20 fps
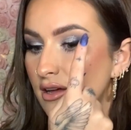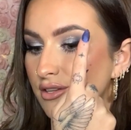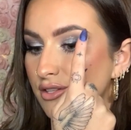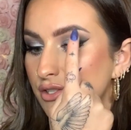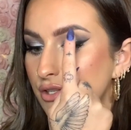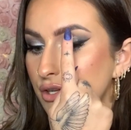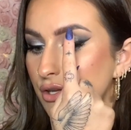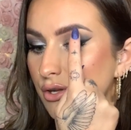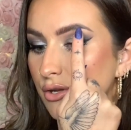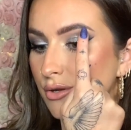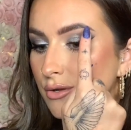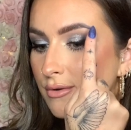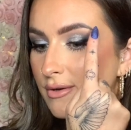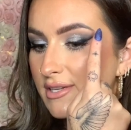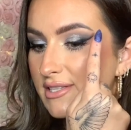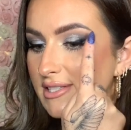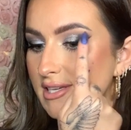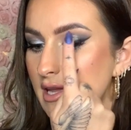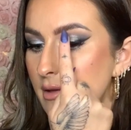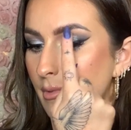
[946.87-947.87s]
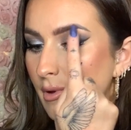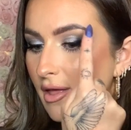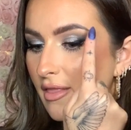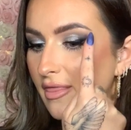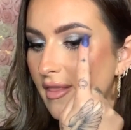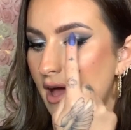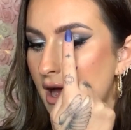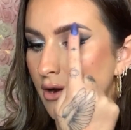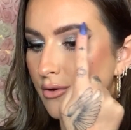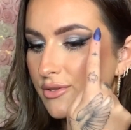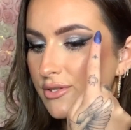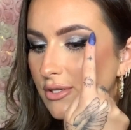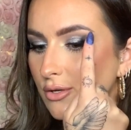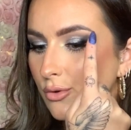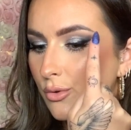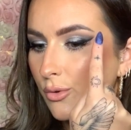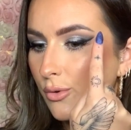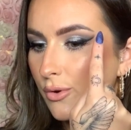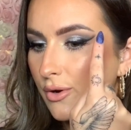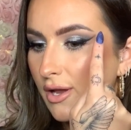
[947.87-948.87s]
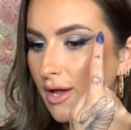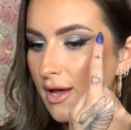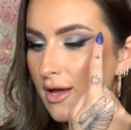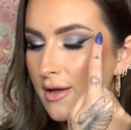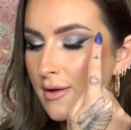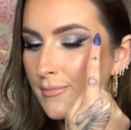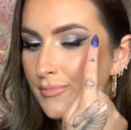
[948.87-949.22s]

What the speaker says: to deepen the outer corner,